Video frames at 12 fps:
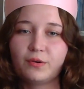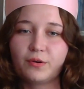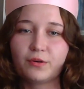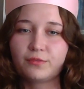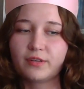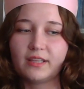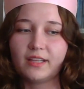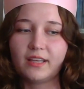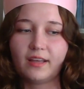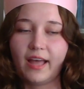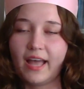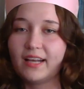or
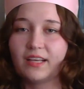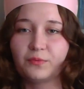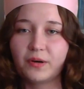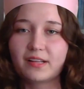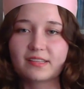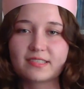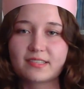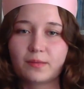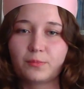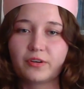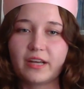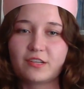really anyone's
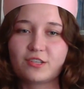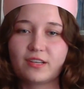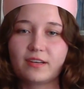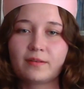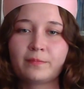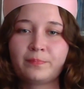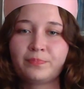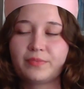liberation.